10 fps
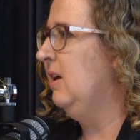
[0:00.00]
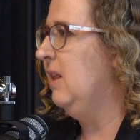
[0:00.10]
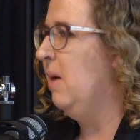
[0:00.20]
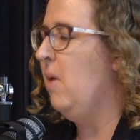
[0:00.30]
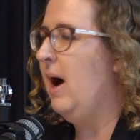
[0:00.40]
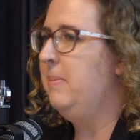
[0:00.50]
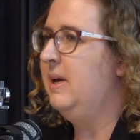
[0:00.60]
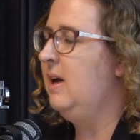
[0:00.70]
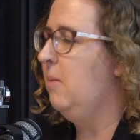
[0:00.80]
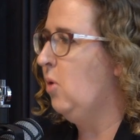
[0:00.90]
there might
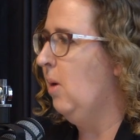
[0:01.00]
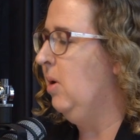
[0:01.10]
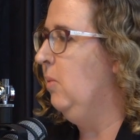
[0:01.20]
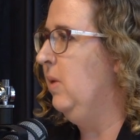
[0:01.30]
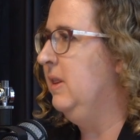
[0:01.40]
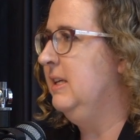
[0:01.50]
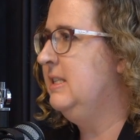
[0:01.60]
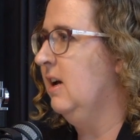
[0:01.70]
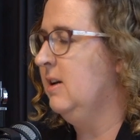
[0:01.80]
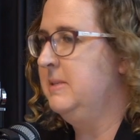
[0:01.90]
be a problem with the
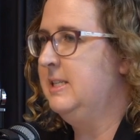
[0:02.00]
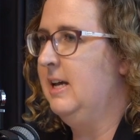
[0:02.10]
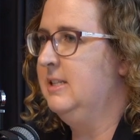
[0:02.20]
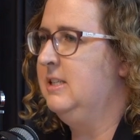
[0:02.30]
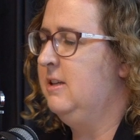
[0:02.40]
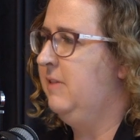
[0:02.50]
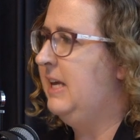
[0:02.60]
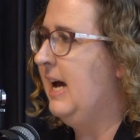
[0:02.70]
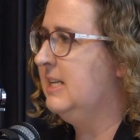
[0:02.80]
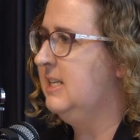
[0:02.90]
circumstances of
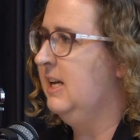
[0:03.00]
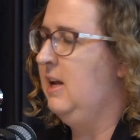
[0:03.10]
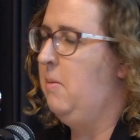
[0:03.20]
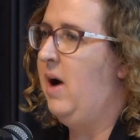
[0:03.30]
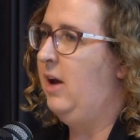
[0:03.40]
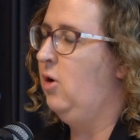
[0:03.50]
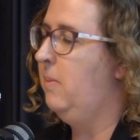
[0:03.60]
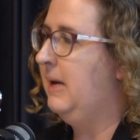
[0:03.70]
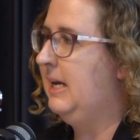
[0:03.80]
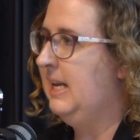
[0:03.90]
the accident. It might
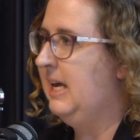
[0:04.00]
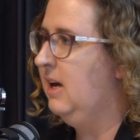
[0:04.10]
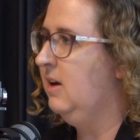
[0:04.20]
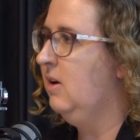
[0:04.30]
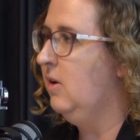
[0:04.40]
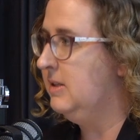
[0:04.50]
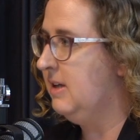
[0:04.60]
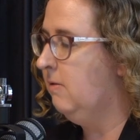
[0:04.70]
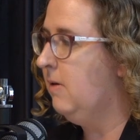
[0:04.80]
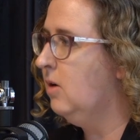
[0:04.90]
not be clear who's
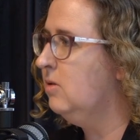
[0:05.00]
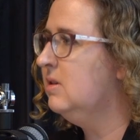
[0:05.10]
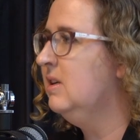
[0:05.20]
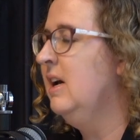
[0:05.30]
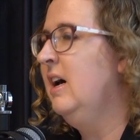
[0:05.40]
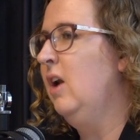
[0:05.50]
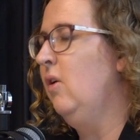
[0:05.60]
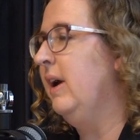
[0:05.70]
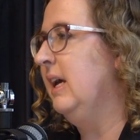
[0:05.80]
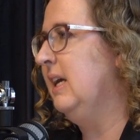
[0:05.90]
at fault. A
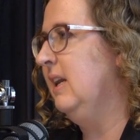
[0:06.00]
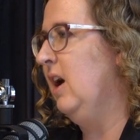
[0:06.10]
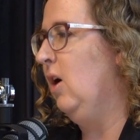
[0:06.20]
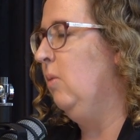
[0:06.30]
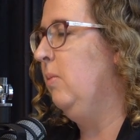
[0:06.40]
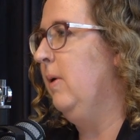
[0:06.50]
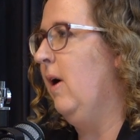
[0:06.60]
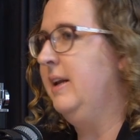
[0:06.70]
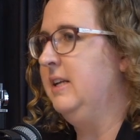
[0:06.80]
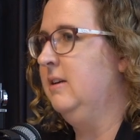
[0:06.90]
lawyer can help
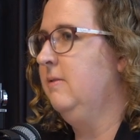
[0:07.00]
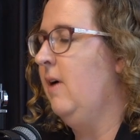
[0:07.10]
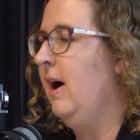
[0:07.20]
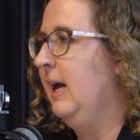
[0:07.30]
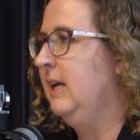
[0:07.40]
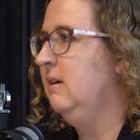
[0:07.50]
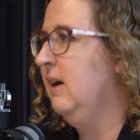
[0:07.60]
identify